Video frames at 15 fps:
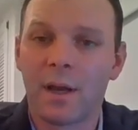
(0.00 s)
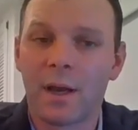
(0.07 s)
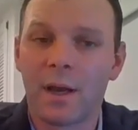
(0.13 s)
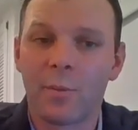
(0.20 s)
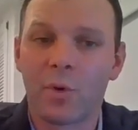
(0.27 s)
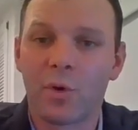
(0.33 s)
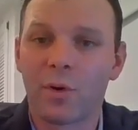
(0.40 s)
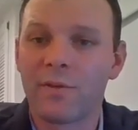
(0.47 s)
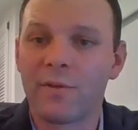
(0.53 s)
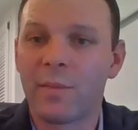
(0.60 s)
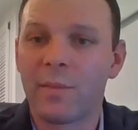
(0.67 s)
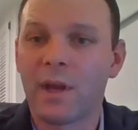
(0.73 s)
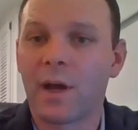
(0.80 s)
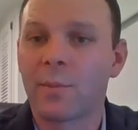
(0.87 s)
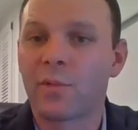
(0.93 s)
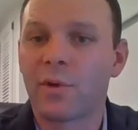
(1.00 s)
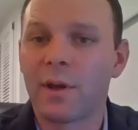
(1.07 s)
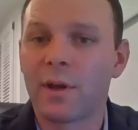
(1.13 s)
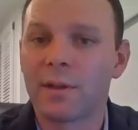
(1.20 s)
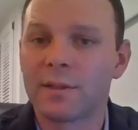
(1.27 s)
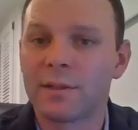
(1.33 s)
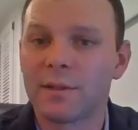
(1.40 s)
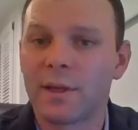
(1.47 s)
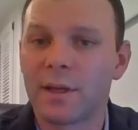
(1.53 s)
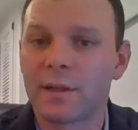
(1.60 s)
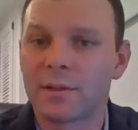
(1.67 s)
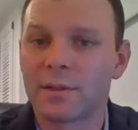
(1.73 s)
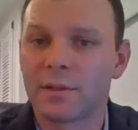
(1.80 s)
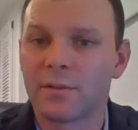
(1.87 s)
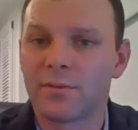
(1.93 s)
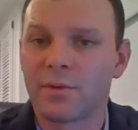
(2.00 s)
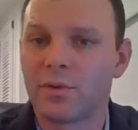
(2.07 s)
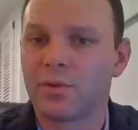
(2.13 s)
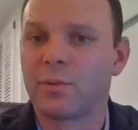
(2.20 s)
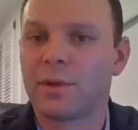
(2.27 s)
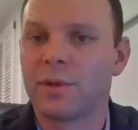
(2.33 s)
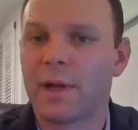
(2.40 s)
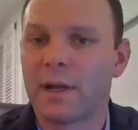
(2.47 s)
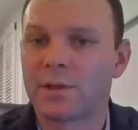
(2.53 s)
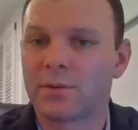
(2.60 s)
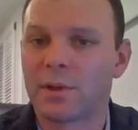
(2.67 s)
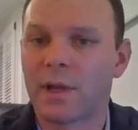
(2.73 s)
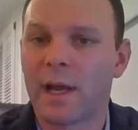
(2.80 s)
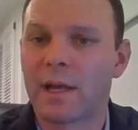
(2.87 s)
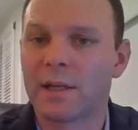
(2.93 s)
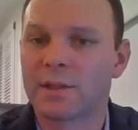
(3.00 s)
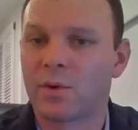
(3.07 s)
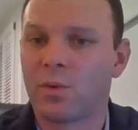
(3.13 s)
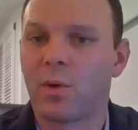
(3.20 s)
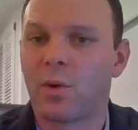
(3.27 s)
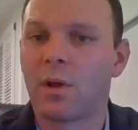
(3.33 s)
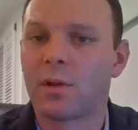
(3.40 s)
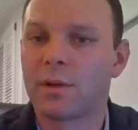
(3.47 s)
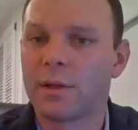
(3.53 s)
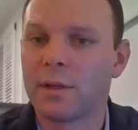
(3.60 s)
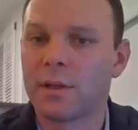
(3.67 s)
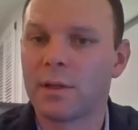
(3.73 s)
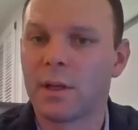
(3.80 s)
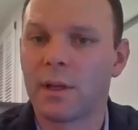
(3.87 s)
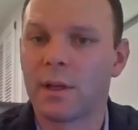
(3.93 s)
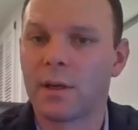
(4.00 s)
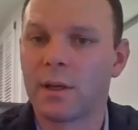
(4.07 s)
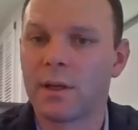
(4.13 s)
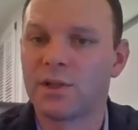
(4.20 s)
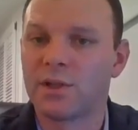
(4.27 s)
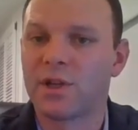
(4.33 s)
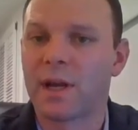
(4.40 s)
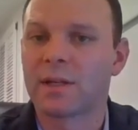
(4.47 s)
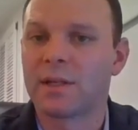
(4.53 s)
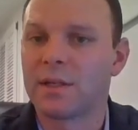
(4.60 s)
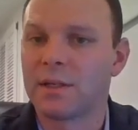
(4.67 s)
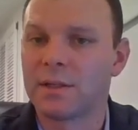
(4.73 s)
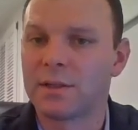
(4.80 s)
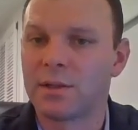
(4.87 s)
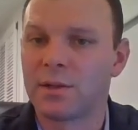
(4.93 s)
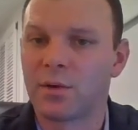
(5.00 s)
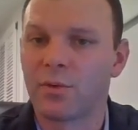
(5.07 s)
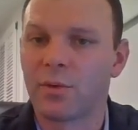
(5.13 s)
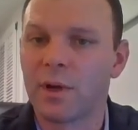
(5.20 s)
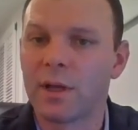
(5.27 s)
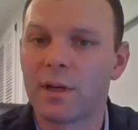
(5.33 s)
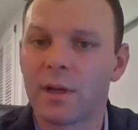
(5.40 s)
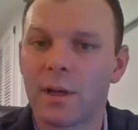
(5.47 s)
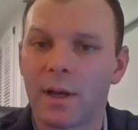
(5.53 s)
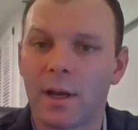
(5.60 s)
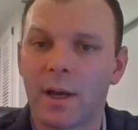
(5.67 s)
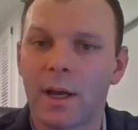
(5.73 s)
or even be upgraded to get to renewable natural gas quality and injected into the grid,